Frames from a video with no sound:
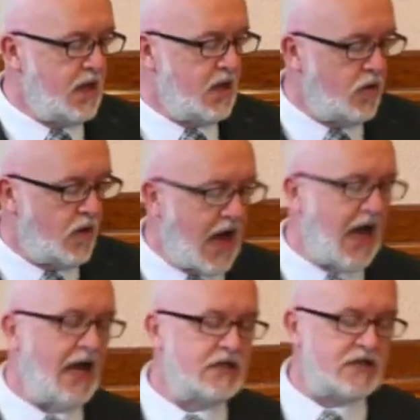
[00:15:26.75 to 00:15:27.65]
who
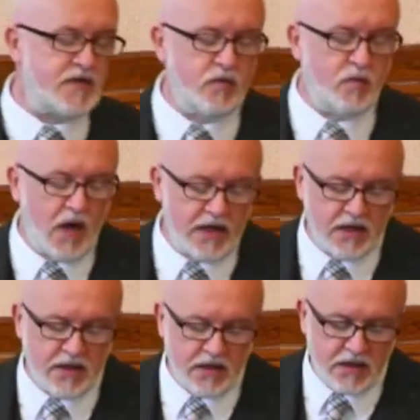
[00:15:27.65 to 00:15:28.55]
acts for the one
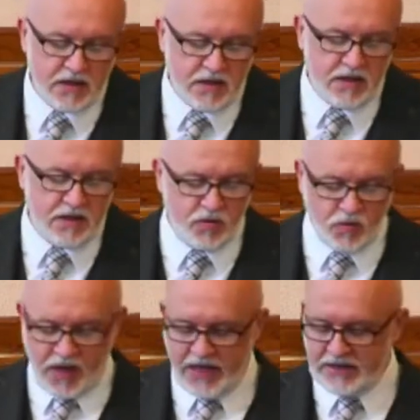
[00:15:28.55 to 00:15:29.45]
who
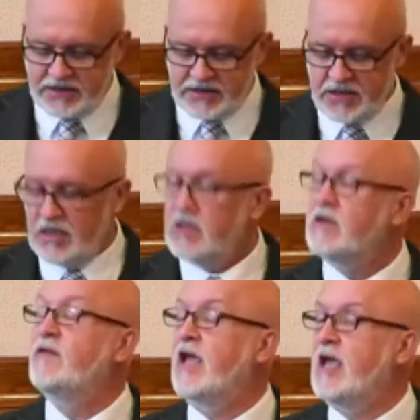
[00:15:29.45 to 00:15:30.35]
waits
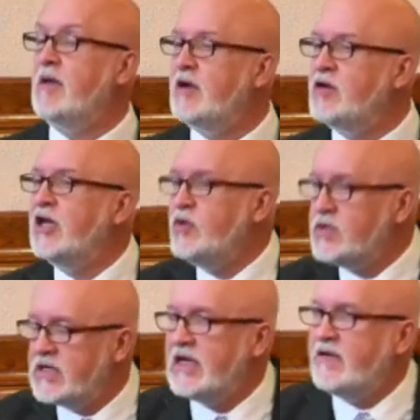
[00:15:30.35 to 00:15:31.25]
for him. Now, can you
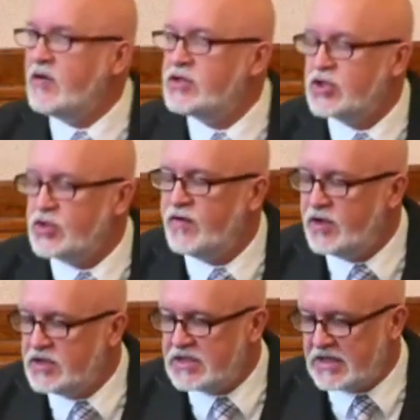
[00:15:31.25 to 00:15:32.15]
see in those two
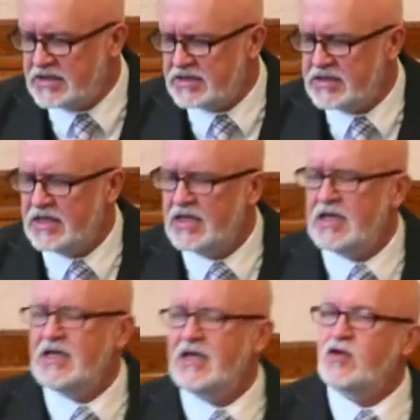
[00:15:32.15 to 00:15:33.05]
verses,
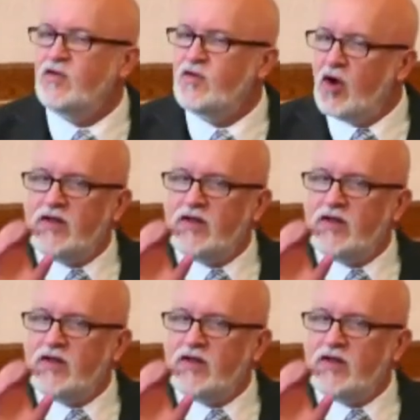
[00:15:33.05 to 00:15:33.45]
you've got the